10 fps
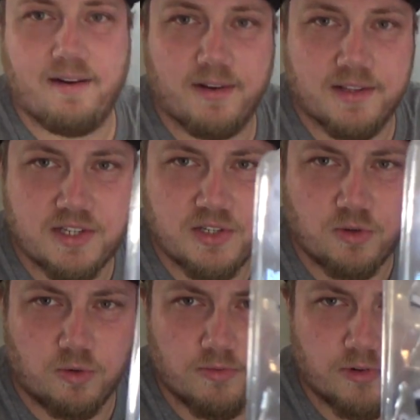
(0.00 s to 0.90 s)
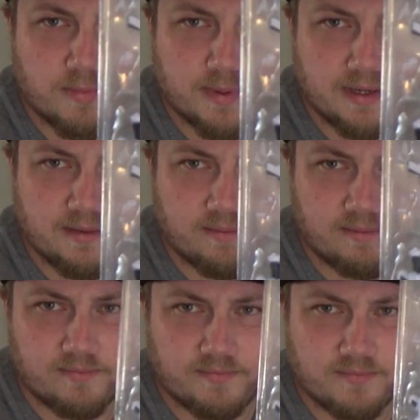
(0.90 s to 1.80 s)
we've got the Stormtrooper.
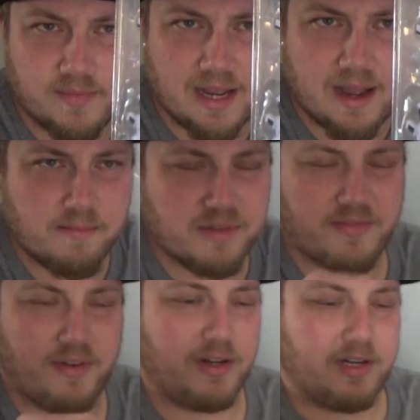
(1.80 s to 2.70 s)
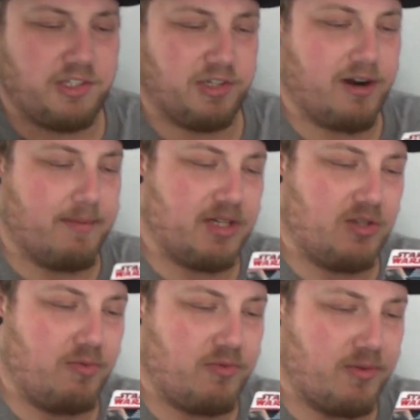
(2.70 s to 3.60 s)
Just felt like I should grab a
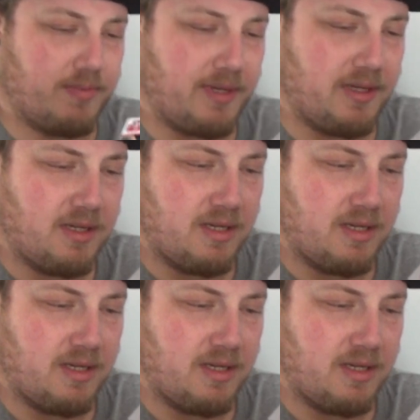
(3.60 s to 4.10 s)
Stormtrooper.